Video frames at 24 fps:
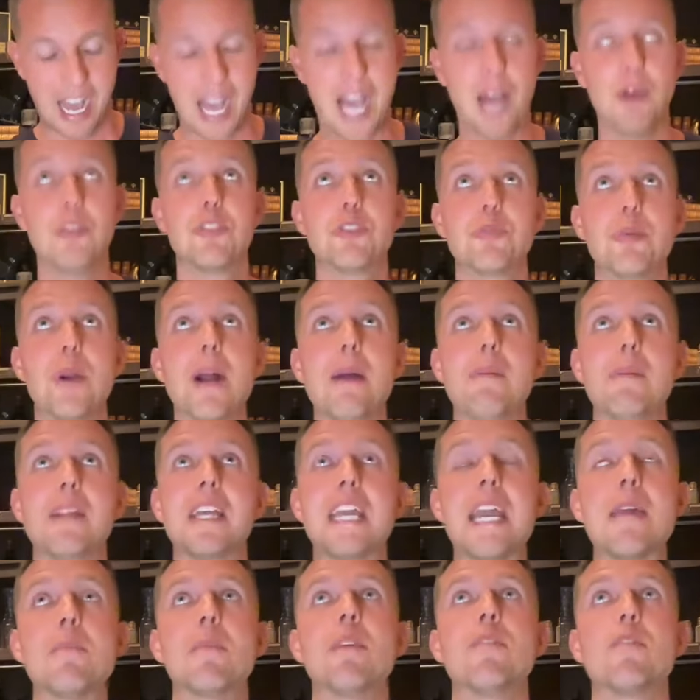I was
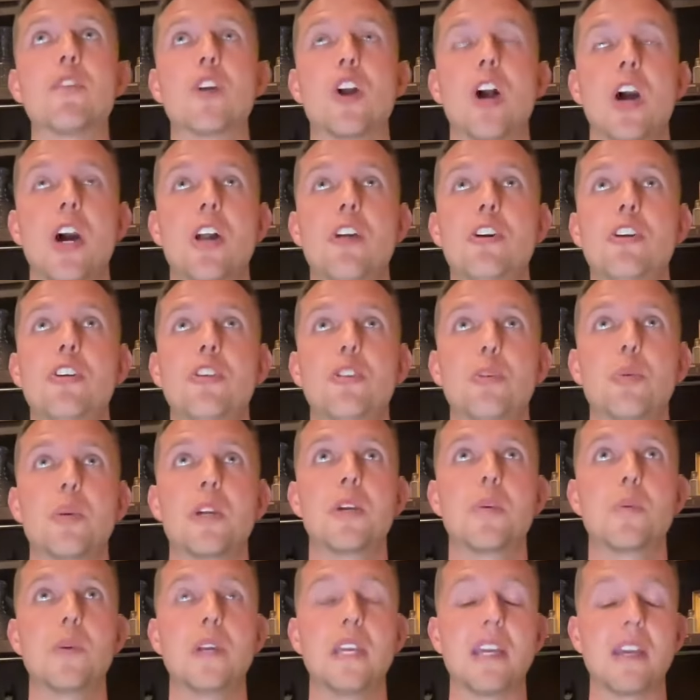probably aiming for
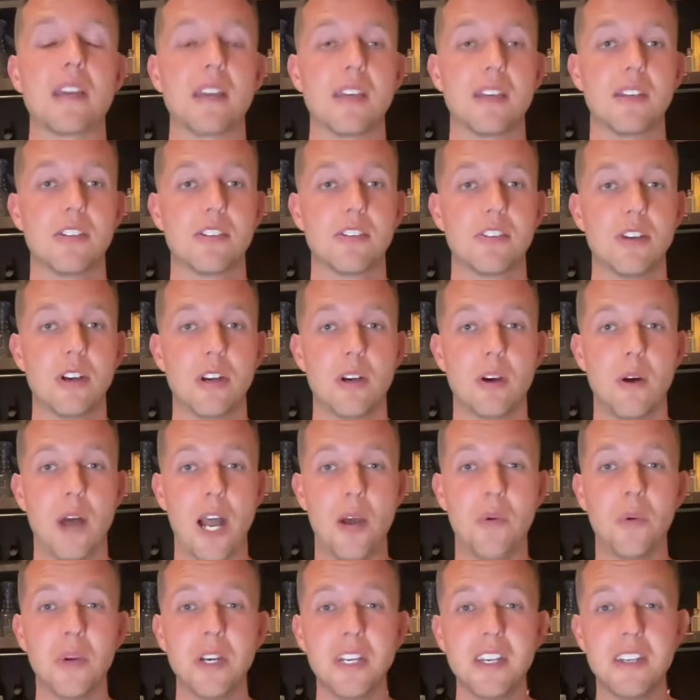120 a week. So
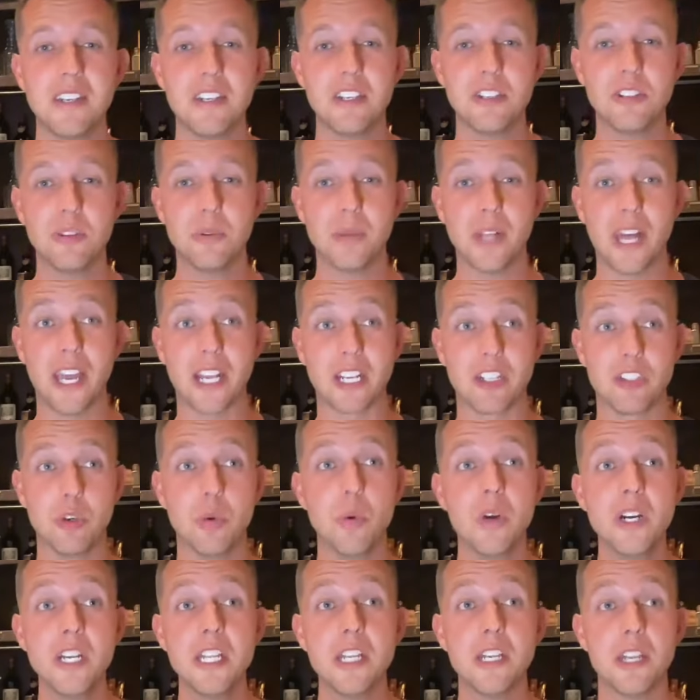I wanted to do like
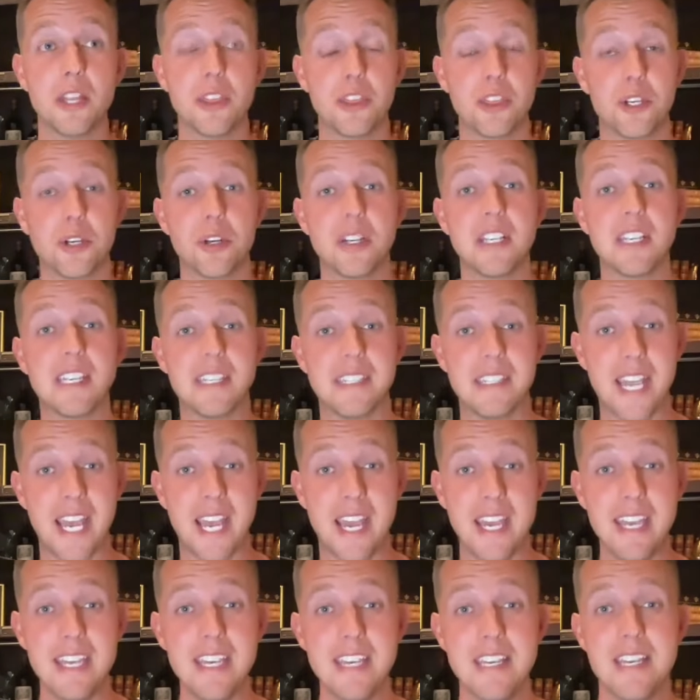20 to 30 a
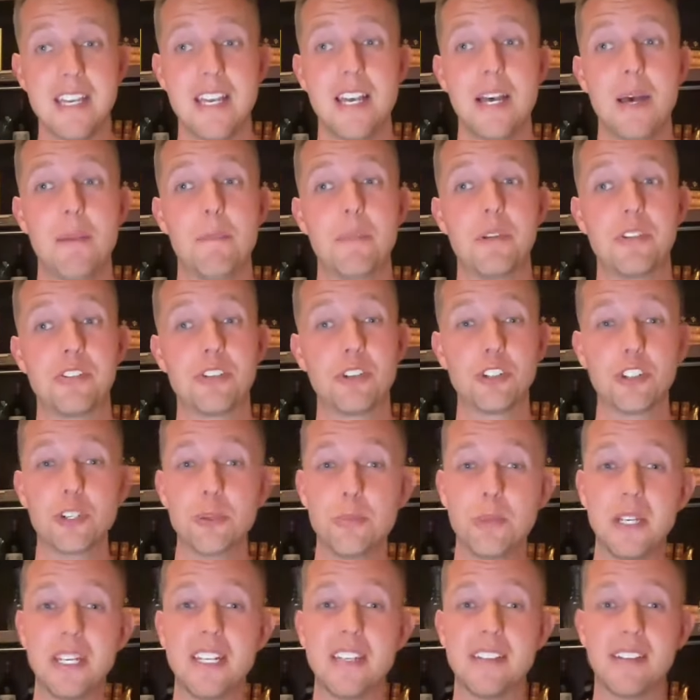day, but
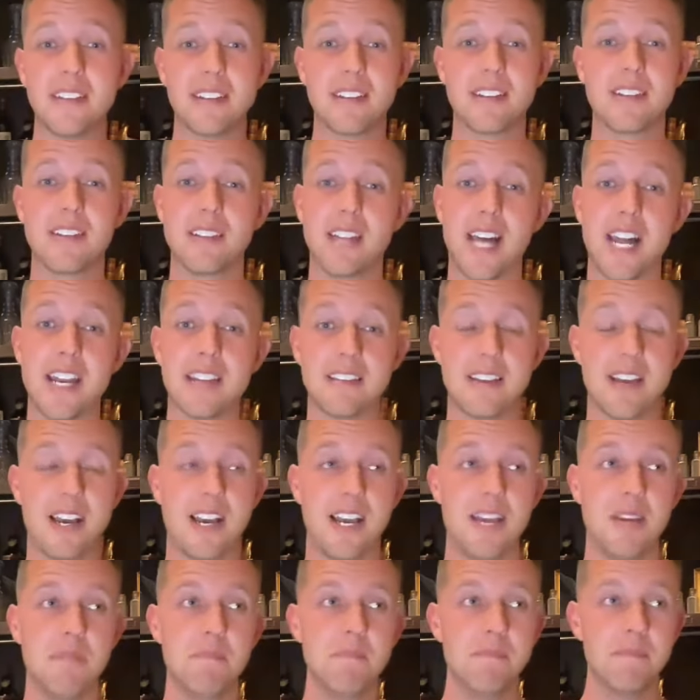social media takes a lot of
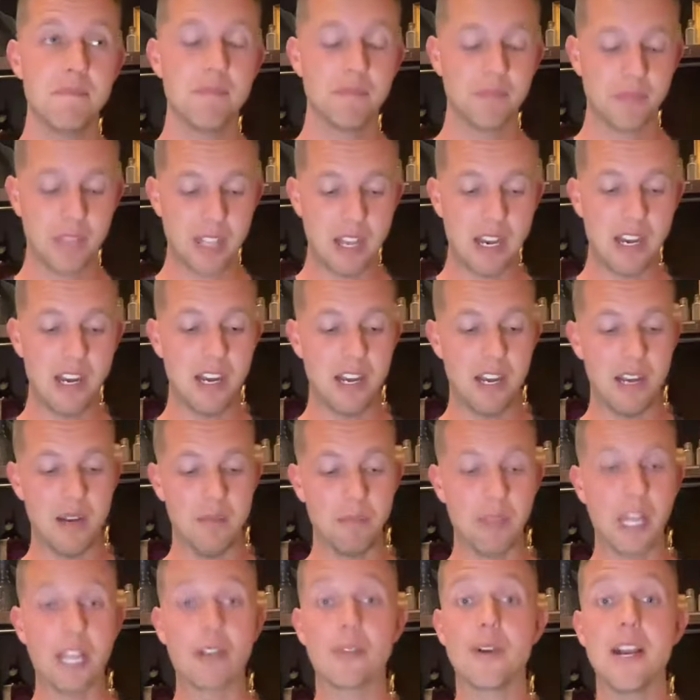time.
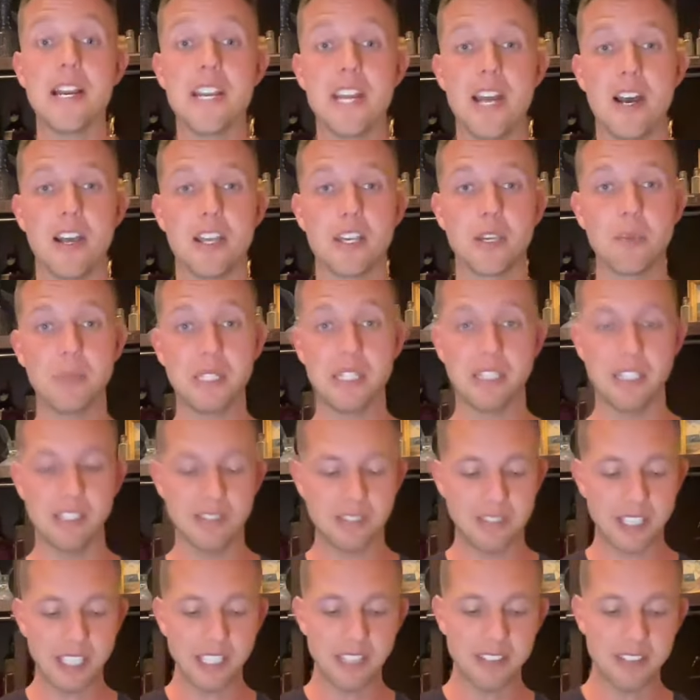Like right now I could be
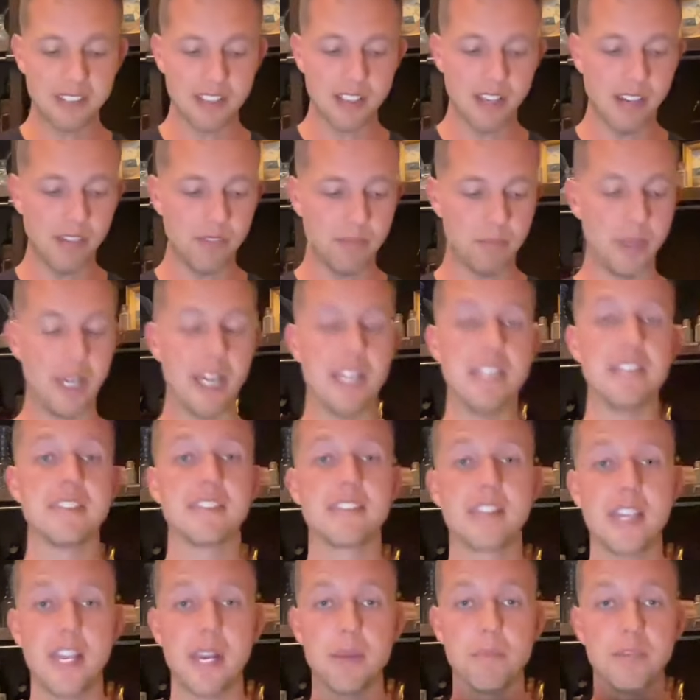listing and stuff, but
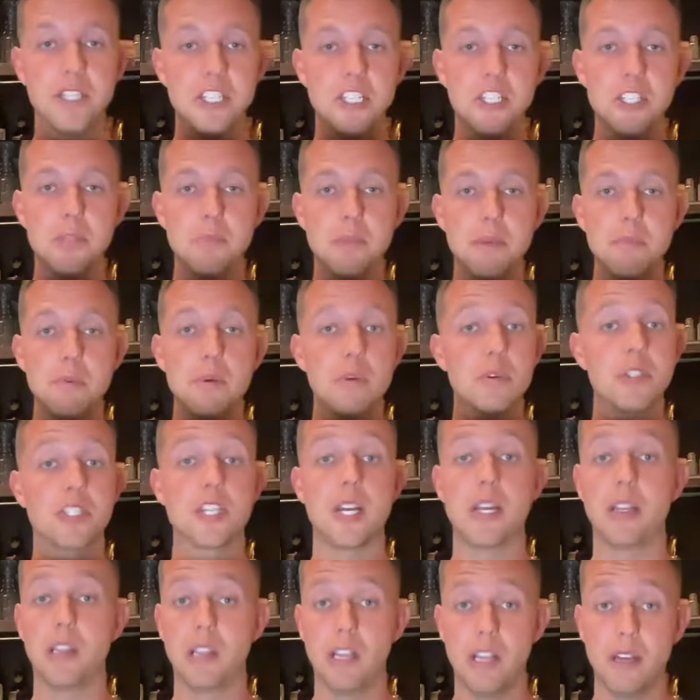instead I'm teaching people, which
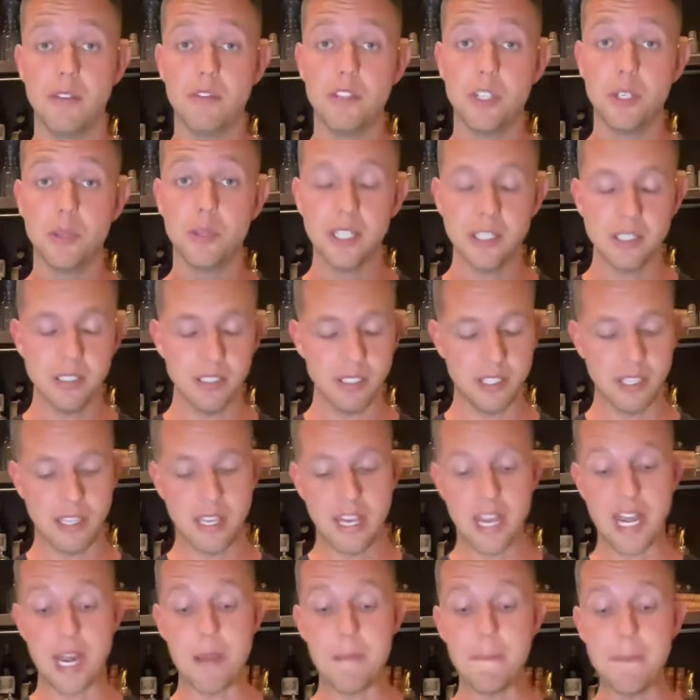I love doing,
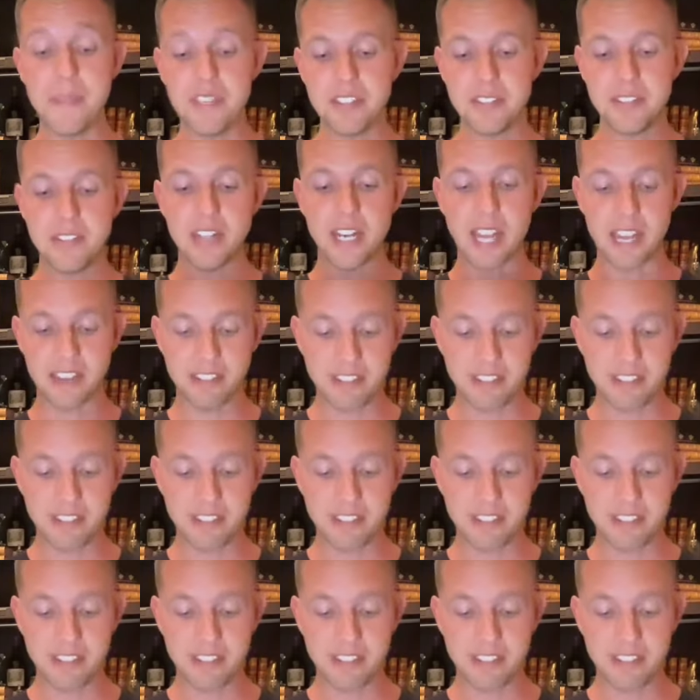and I miss it.